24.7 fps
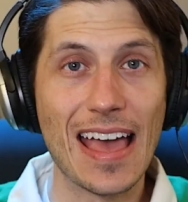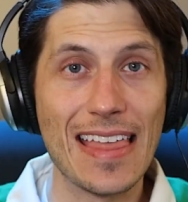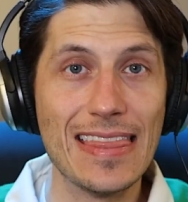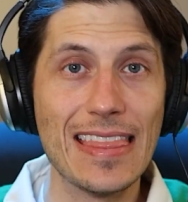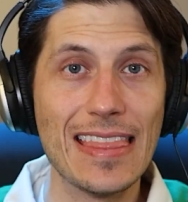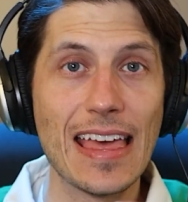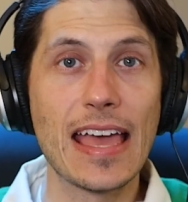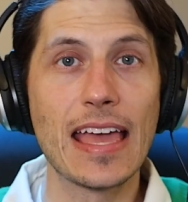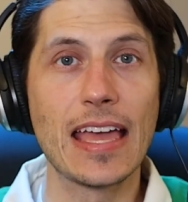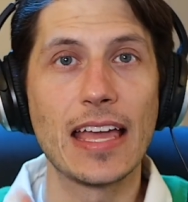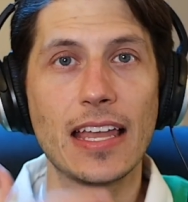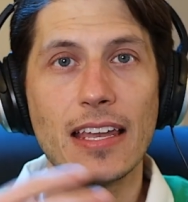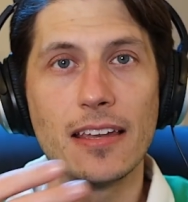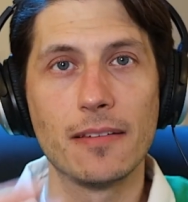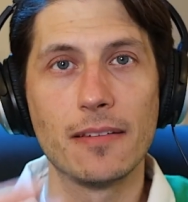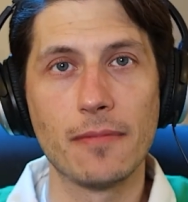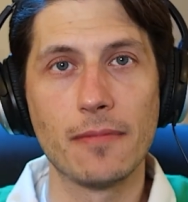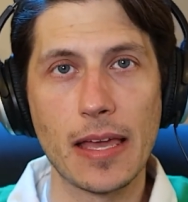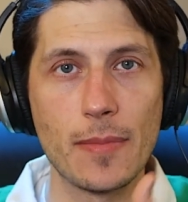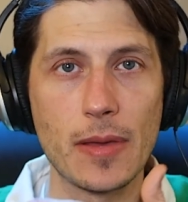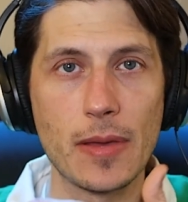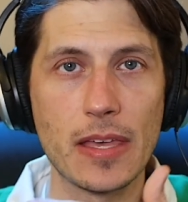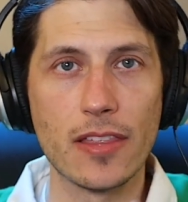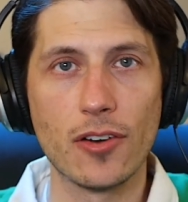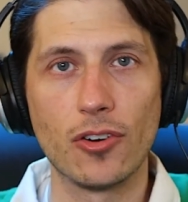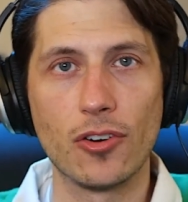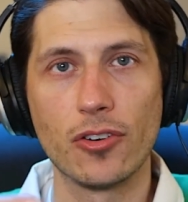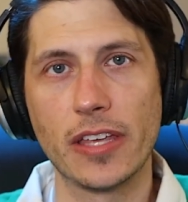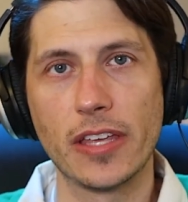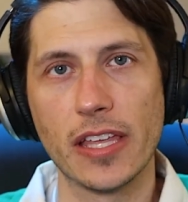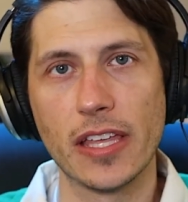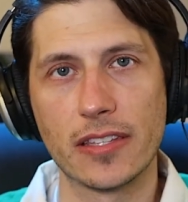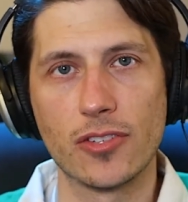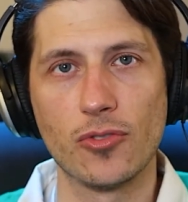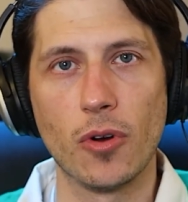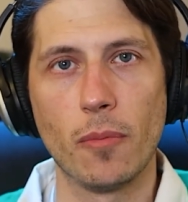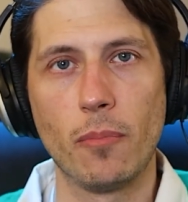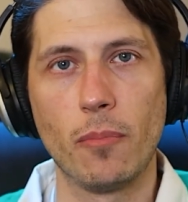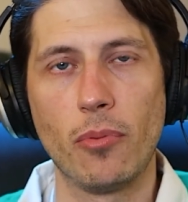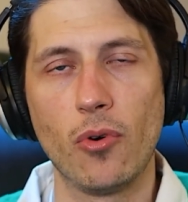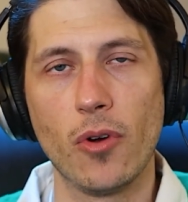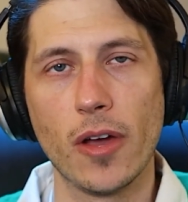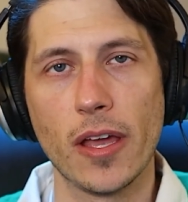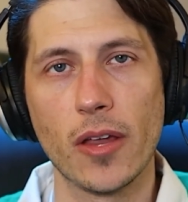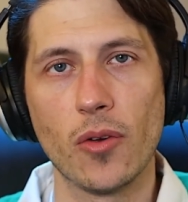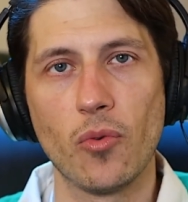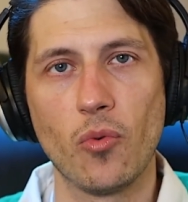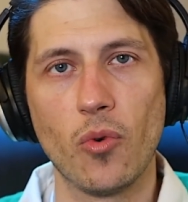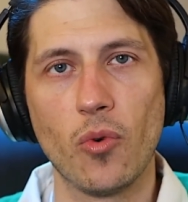And then maybe they'll get to a
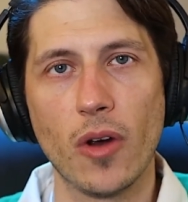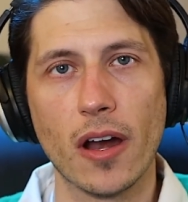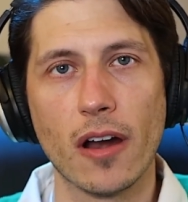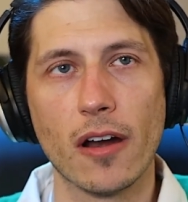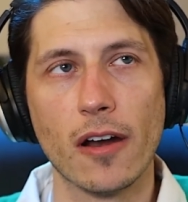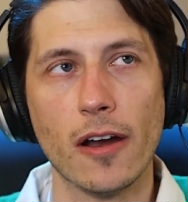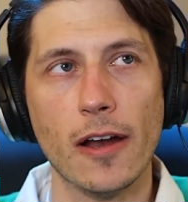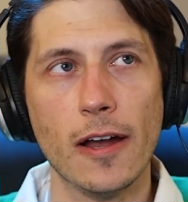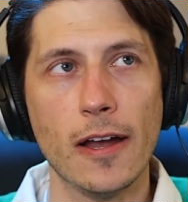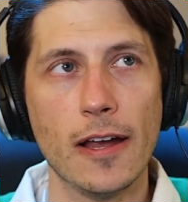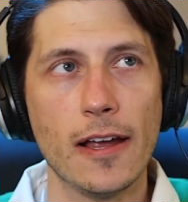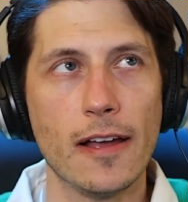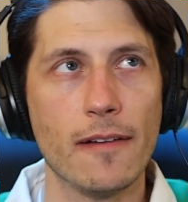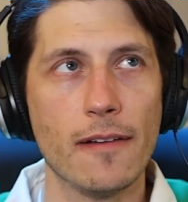point where